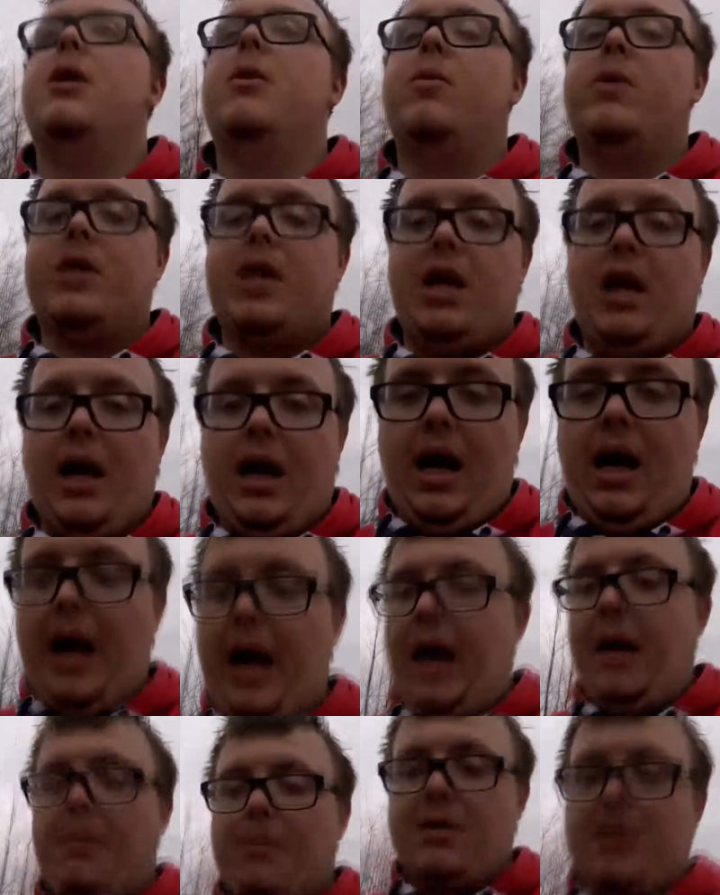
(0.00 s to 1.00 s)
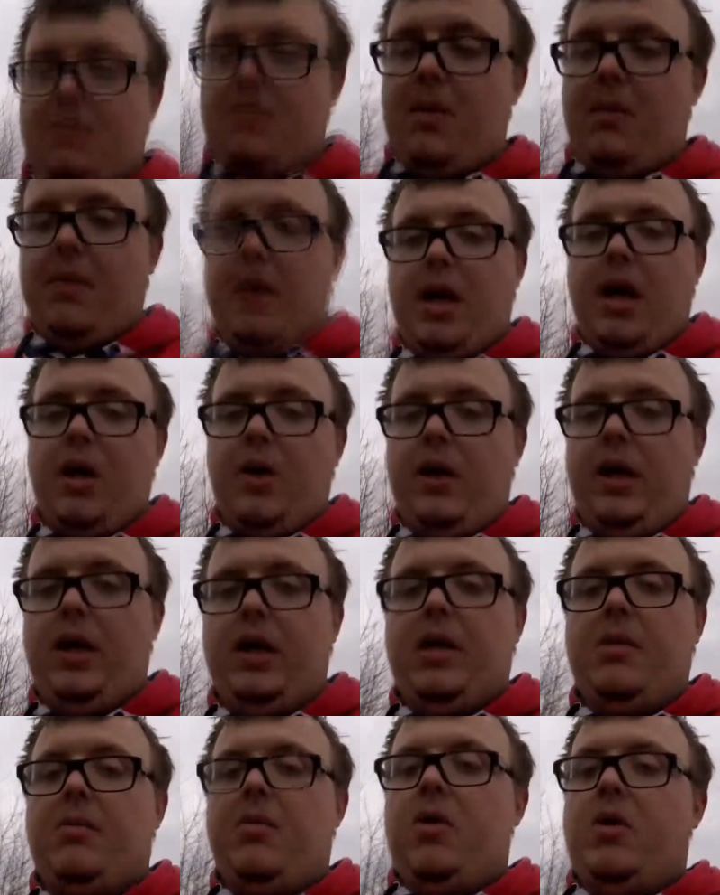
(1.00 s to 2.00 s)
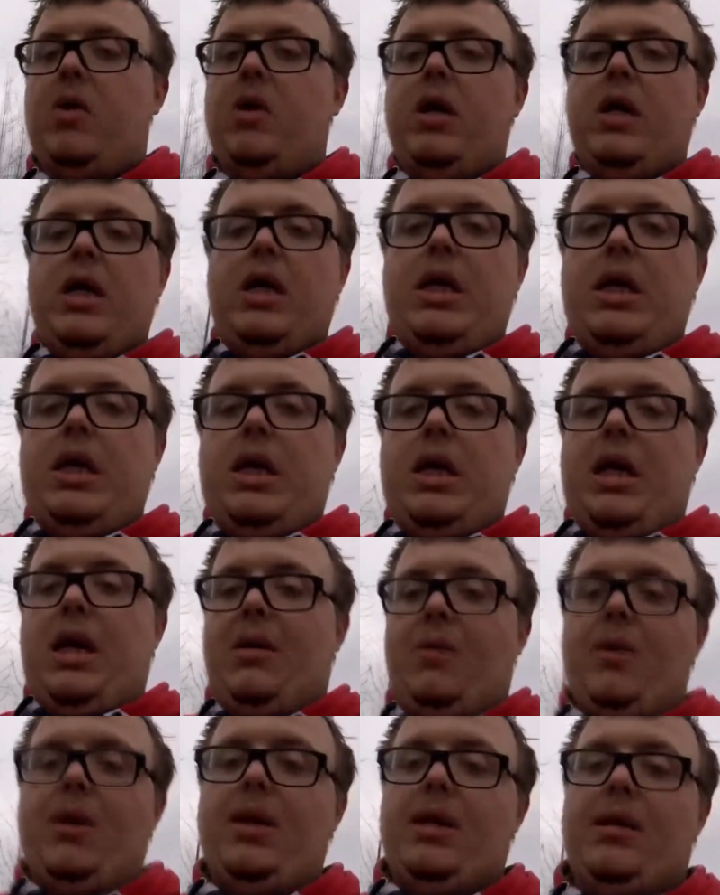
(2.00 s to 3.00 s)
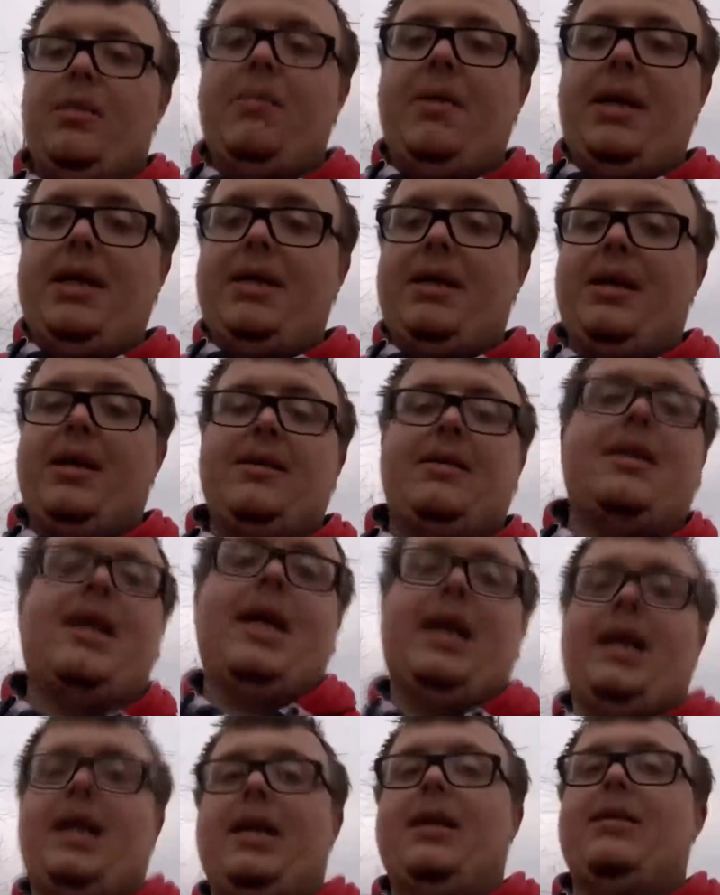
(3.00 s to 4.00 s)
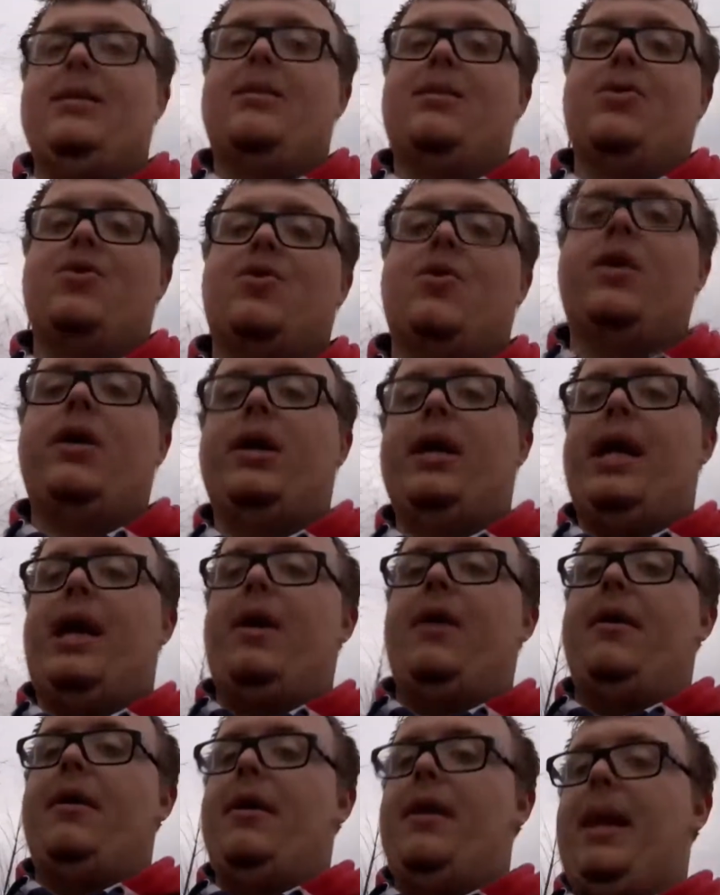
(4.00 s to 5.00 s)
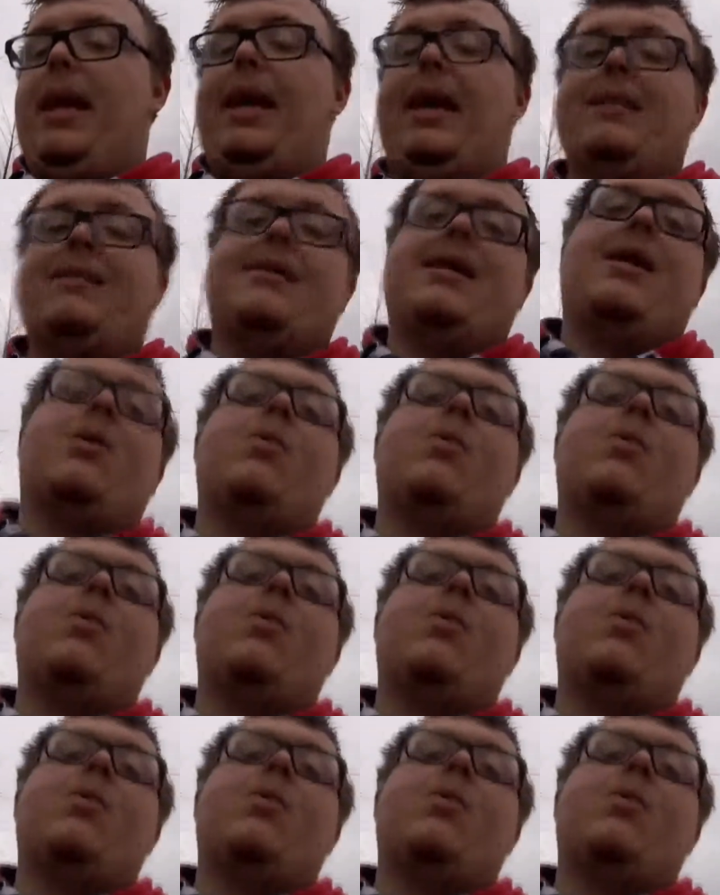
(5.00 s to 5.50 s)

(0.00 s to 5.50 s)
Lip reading: which I am because I'm coming coyote hunting tomorrow, I'm willing to bet that this thing is destroyed. Now, like I said,